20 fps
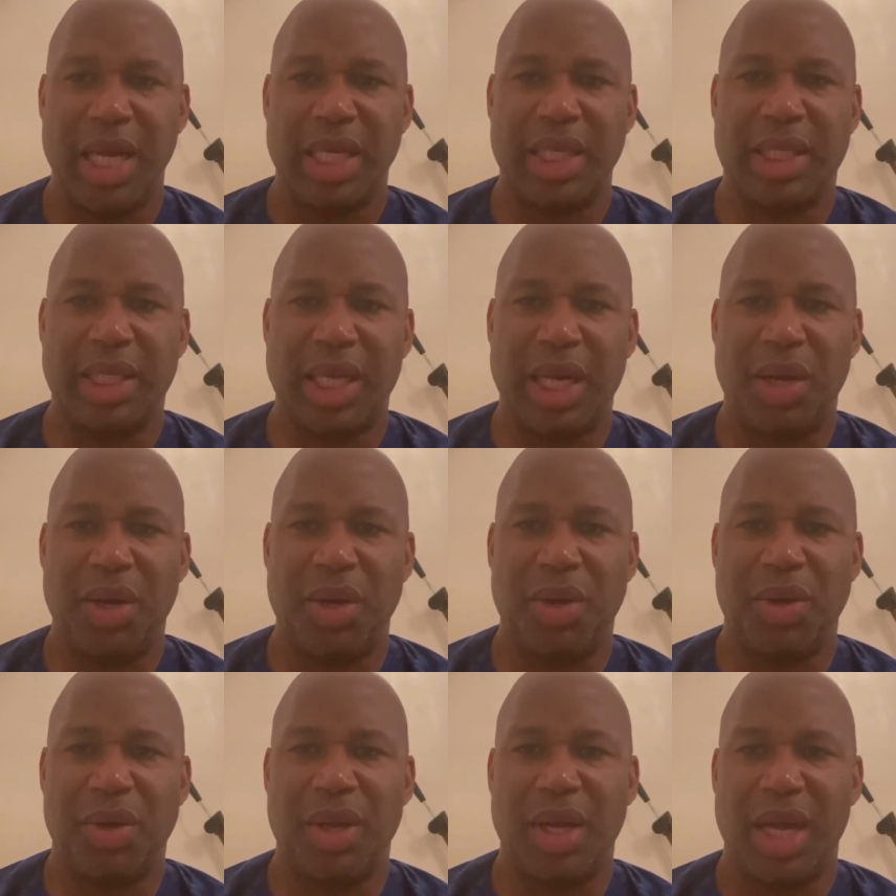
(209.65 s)

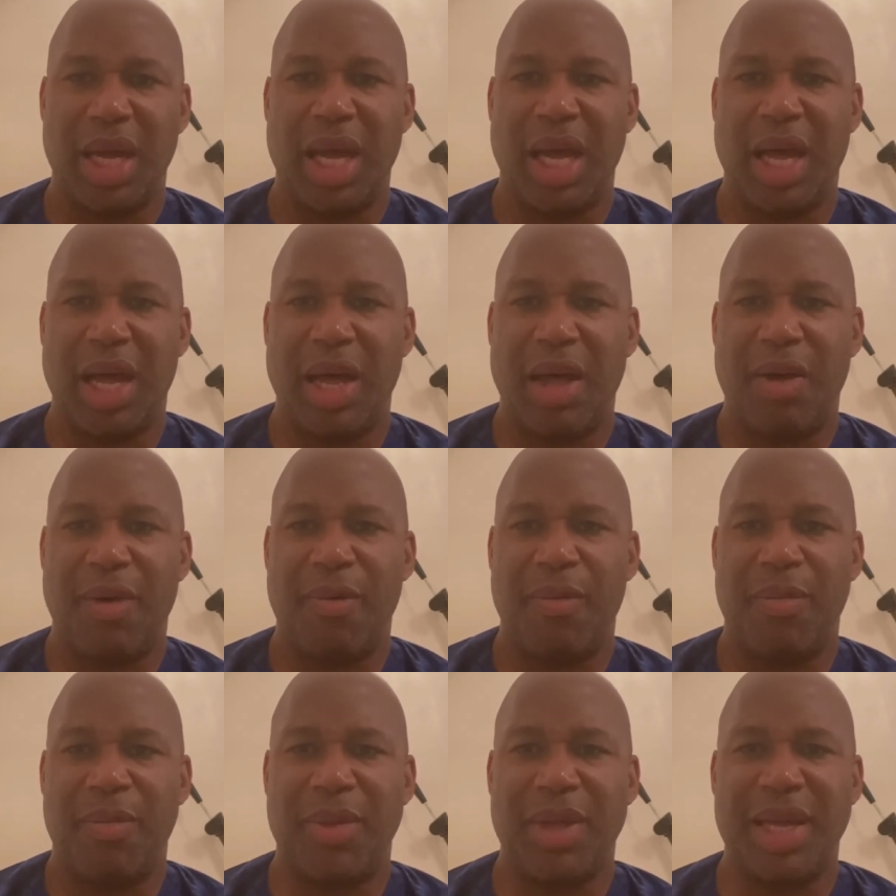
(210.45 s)
So
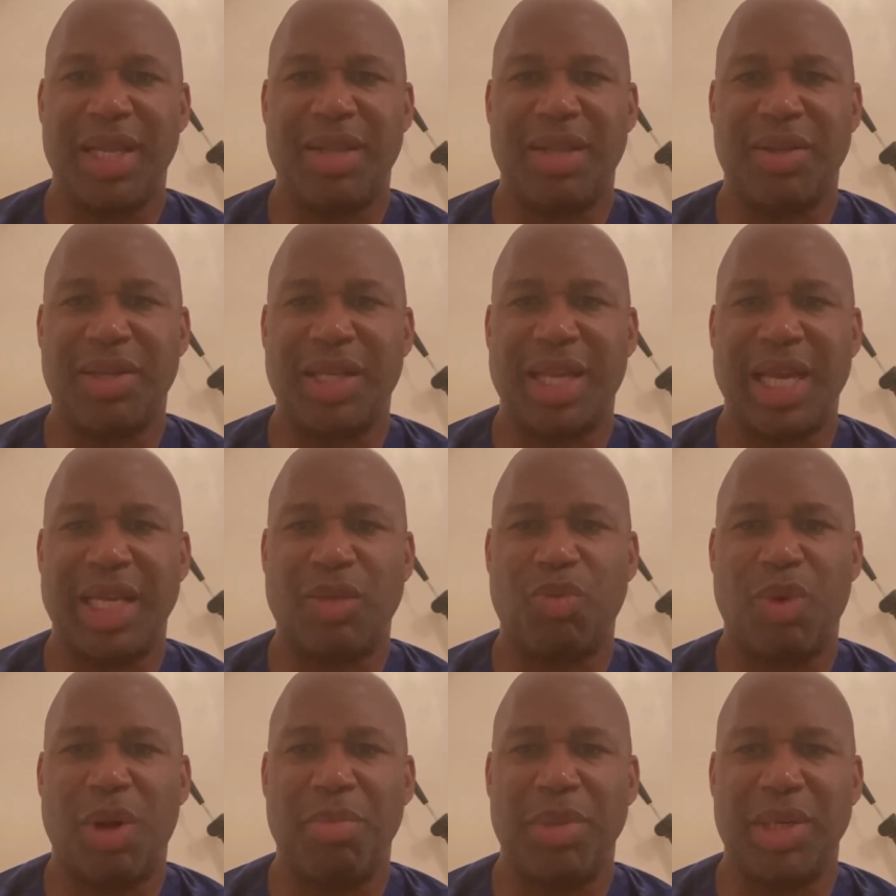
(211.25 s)
it just
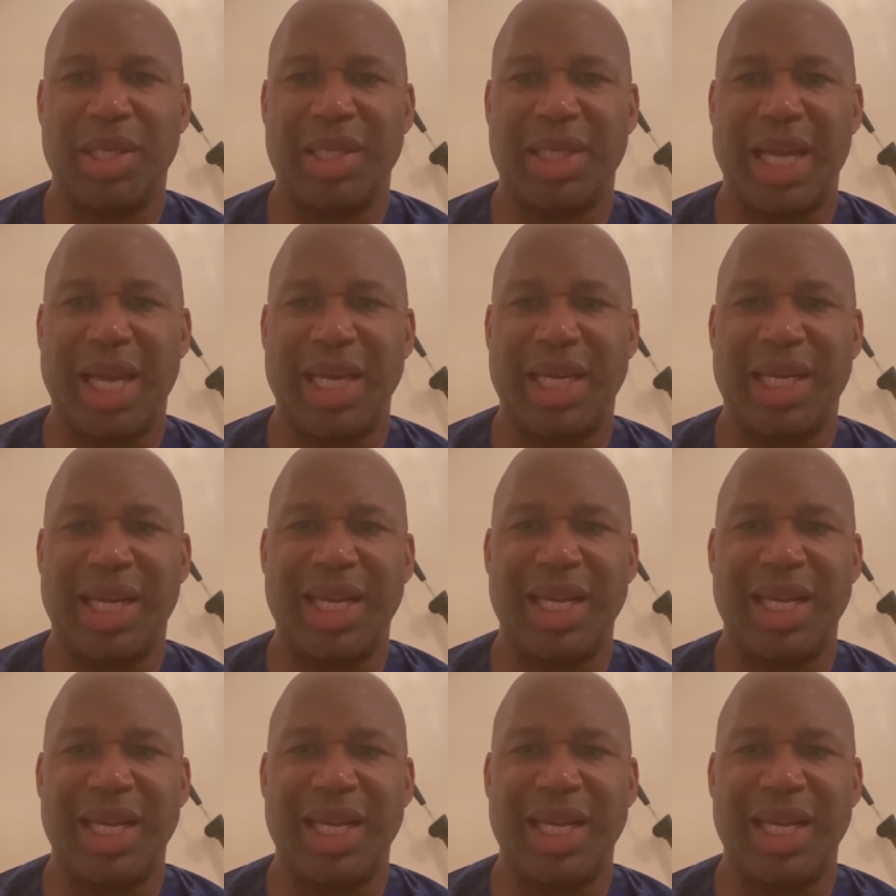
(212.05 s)
takes one mistake.